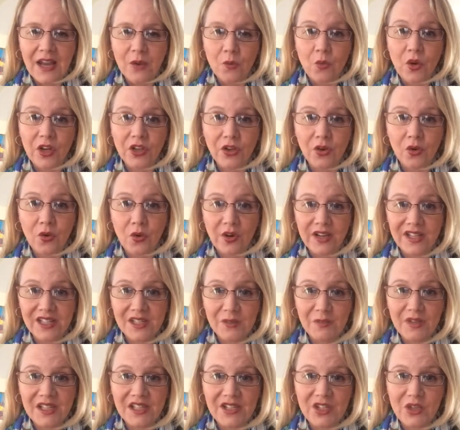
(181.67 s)
what you're going
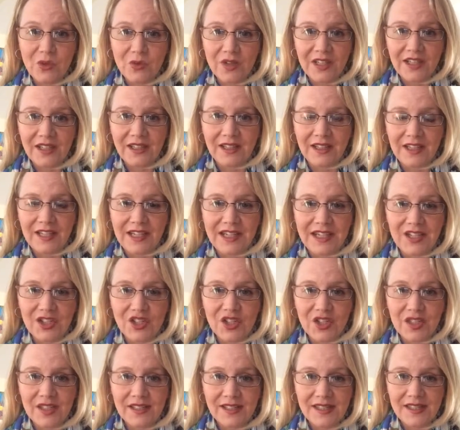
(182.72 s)
to be doing in
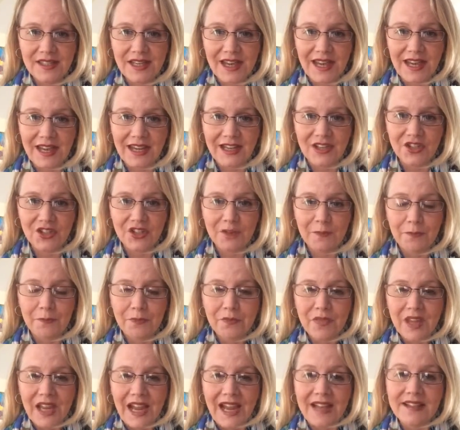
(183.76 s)
each stage.
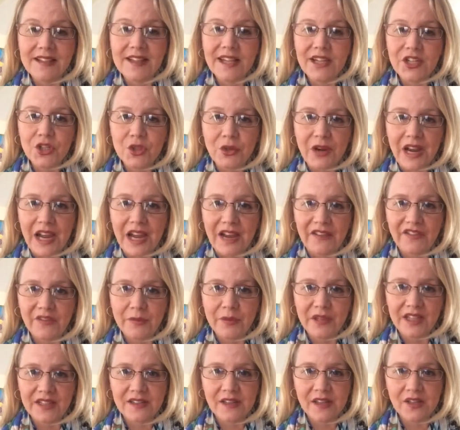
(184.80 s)
I say draft
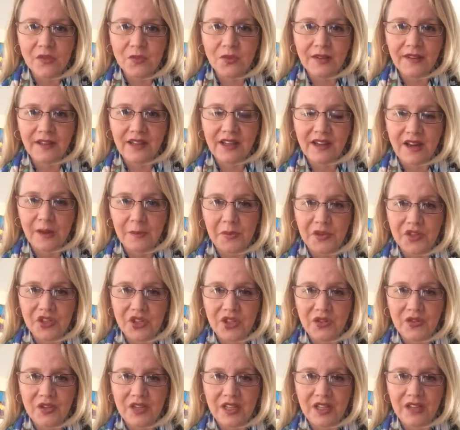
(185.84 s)
because it's really an
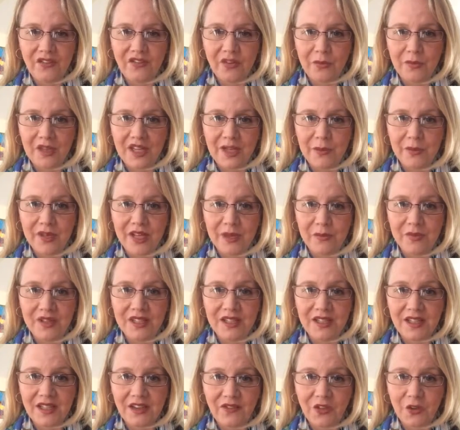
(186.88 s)
opportunity for me to be able
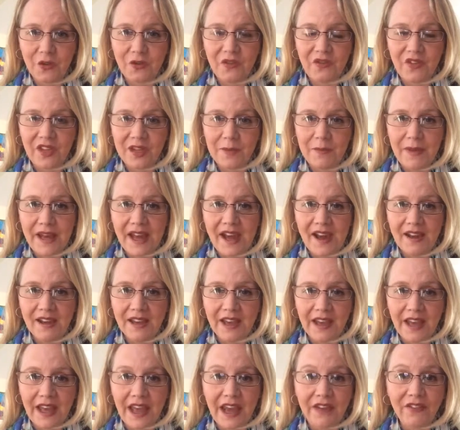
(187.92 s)
to give you
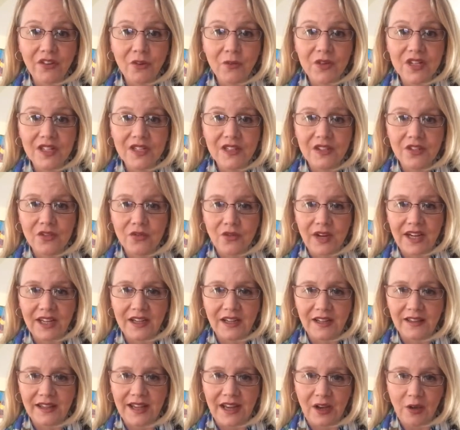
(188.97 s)
feedback. Everyone did
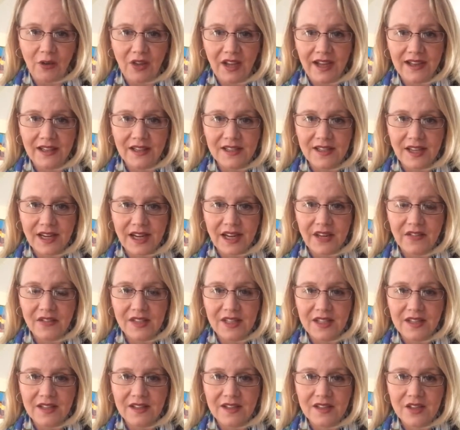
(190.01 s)
great on the outlines that I have
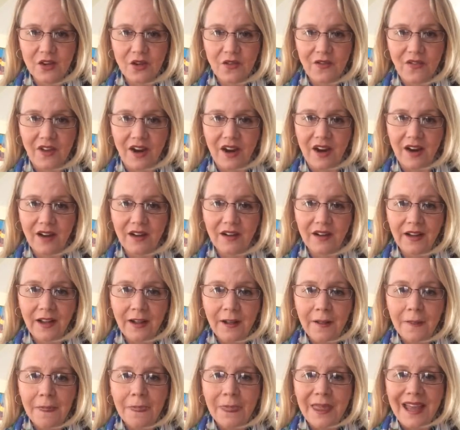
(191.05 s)
seen so far.
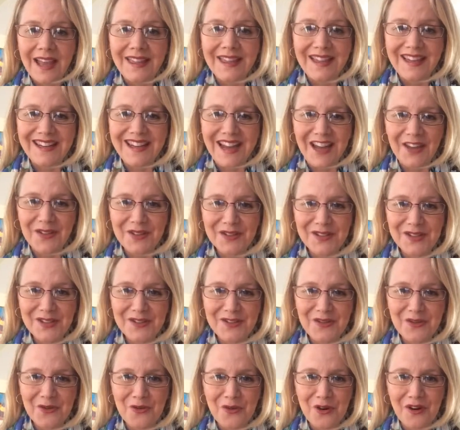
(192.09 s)
And then now this
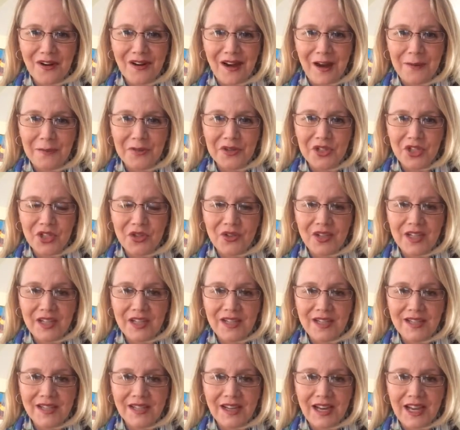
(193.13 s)
is your
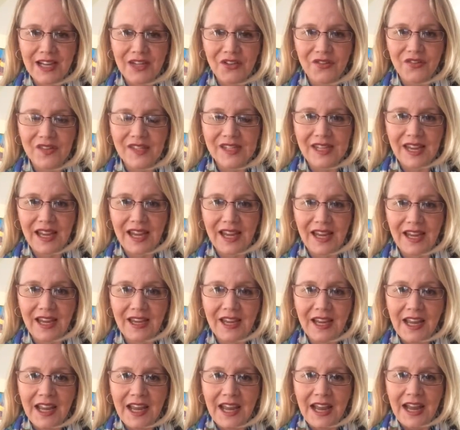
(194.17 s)
opportunity to kind of
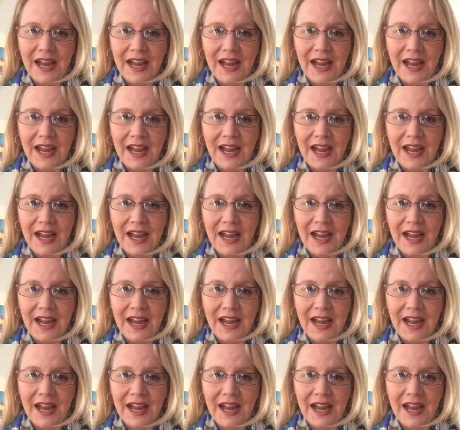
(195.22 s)
say,